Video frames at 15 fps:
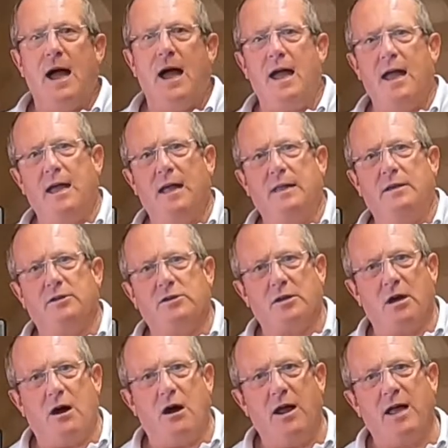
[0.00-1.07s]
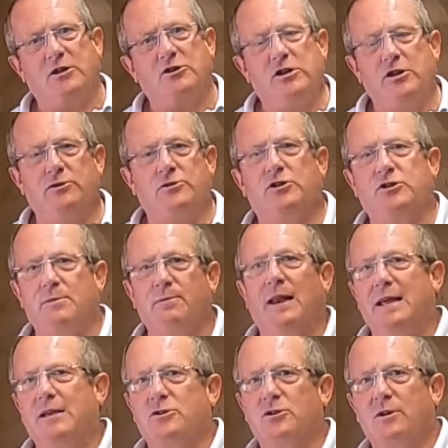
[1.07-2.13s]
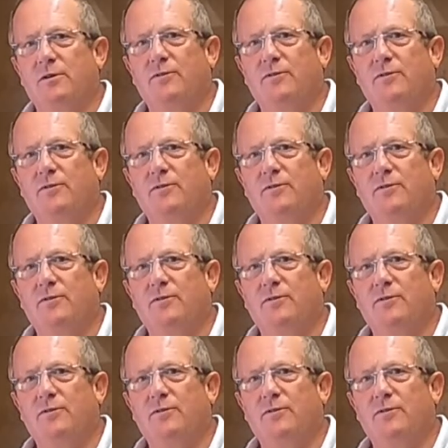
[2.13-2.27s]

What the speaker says: and I actually used a simulator